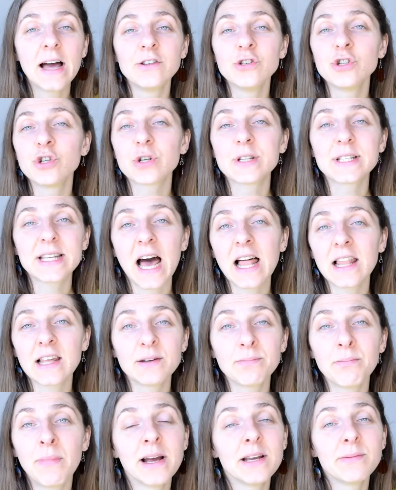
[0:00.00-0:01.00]
your
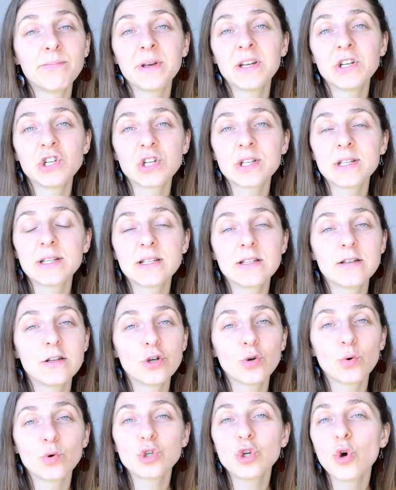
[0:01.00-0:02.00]
salad might be just,
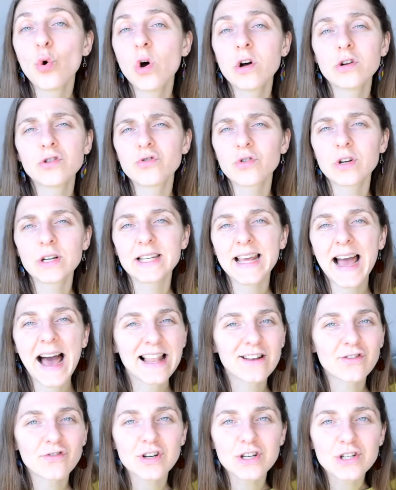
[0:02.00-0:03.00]
you know, 200
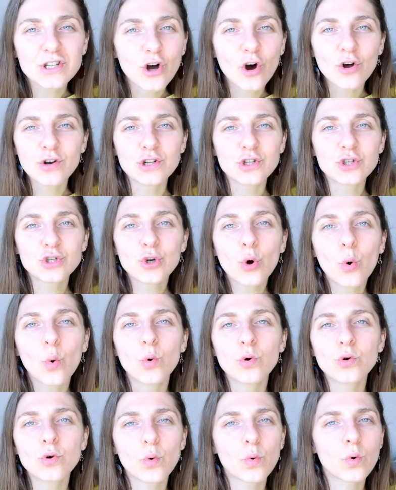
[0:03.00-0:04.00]
calories on its
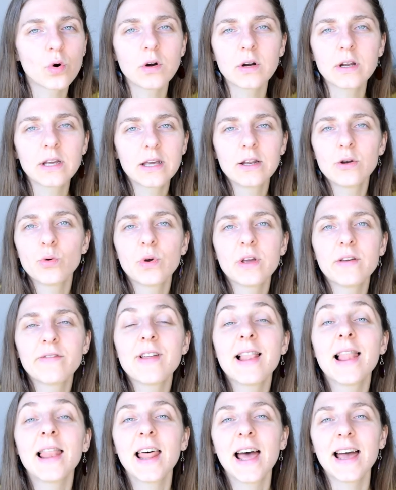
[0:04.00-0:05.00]
own, or, you know,
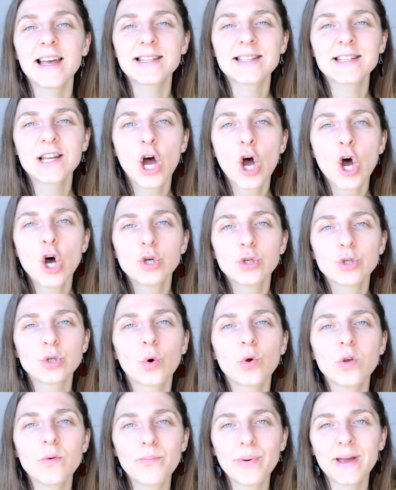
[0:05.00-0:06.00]
even less.
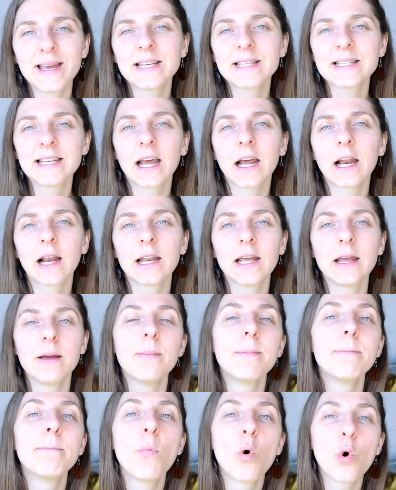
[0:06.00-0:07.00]
So you basically
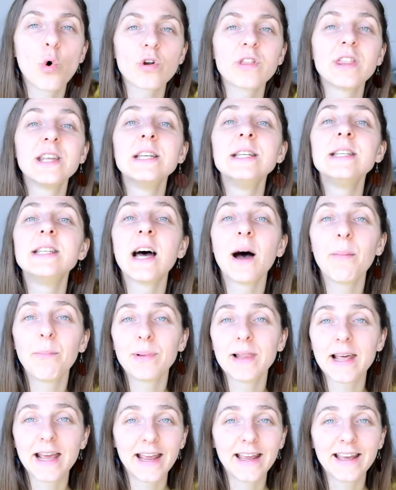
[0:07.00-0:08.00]
more than
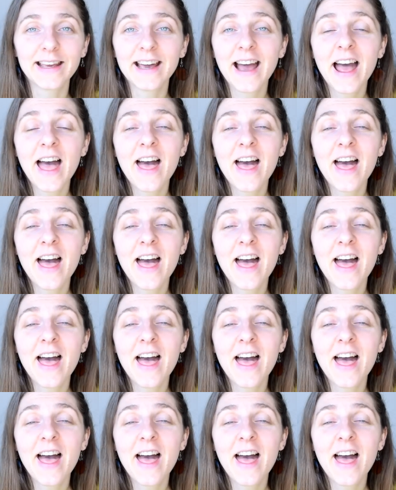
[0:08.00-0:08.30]
doubling